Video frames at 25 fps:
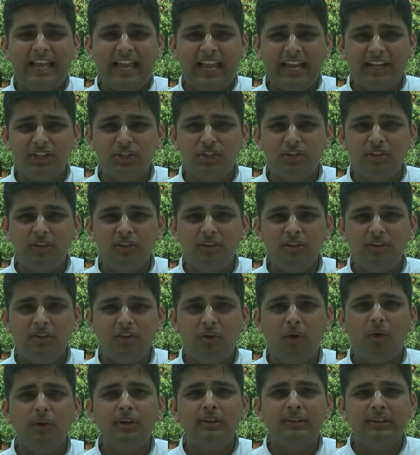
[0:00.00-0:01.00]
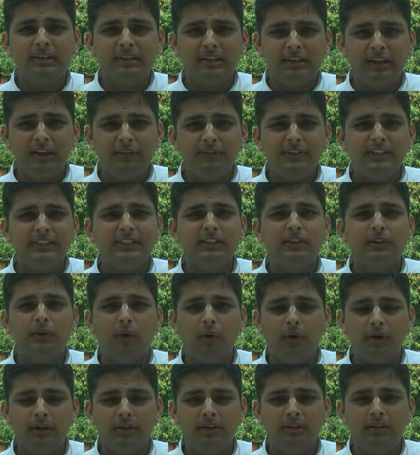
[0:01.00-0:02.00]
action or gives us a
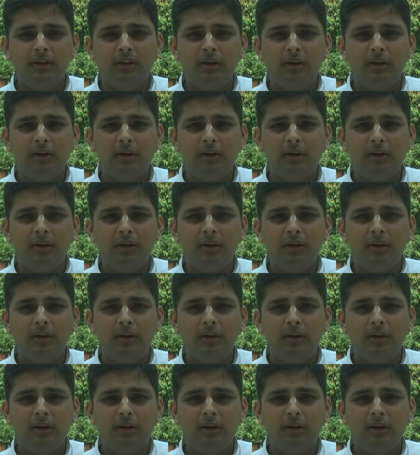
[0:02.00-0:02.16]
thought